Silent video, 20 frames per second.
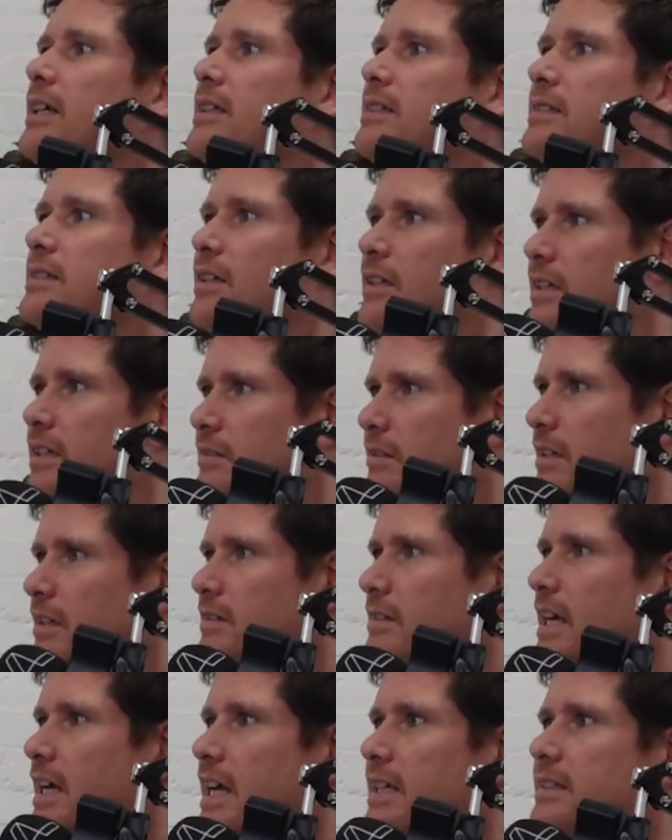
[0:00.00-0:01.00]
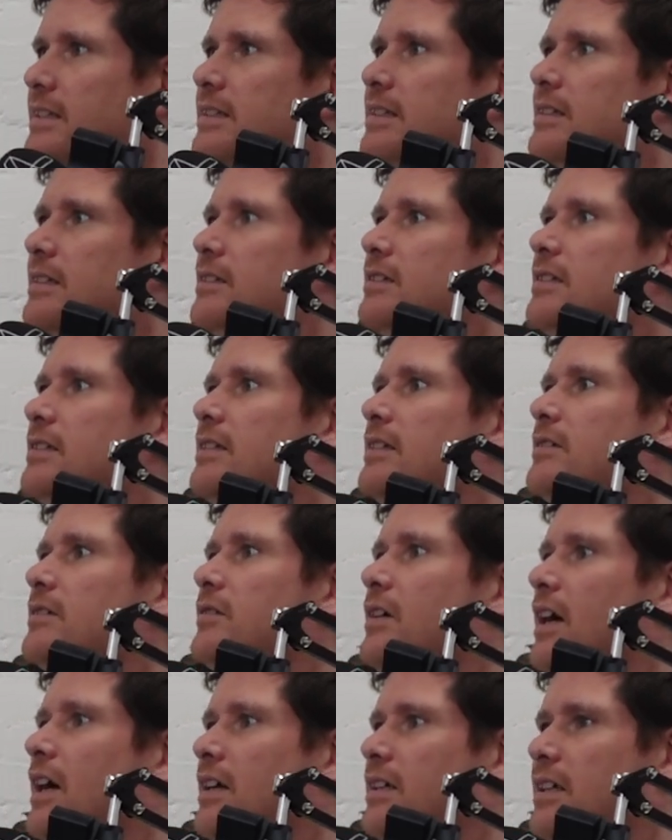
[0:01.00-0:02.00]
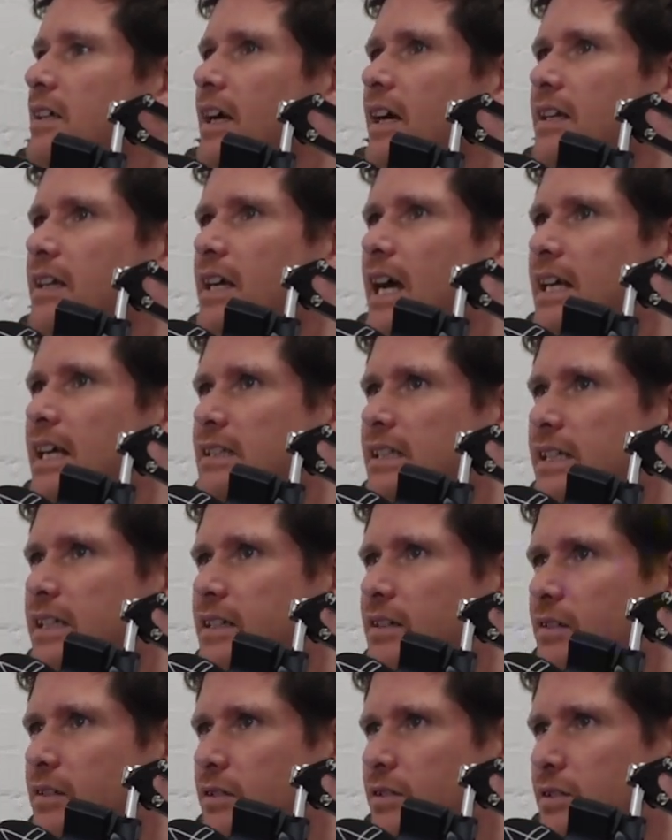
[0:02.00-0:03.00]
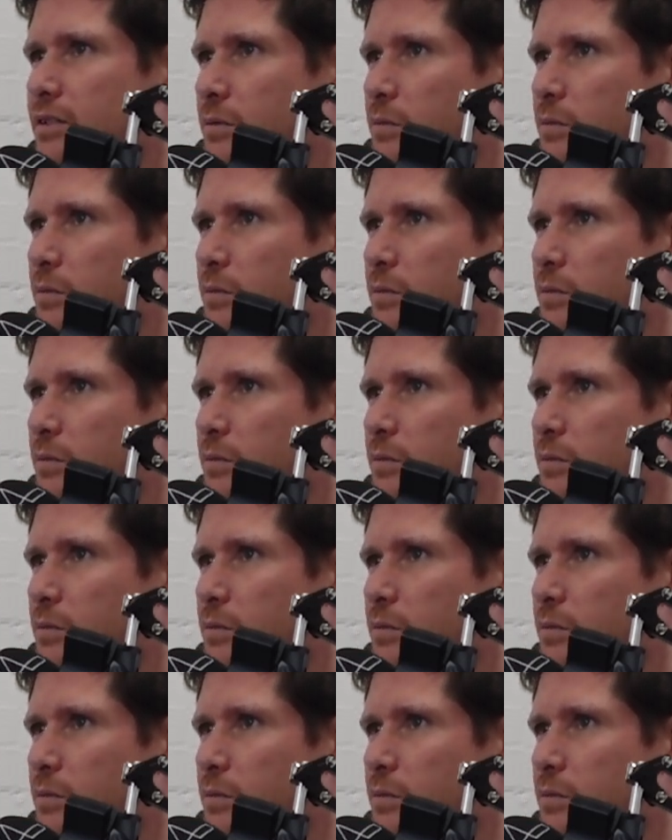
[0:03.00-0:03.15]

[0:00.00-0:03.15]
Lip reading: stuck in their own heads and actually,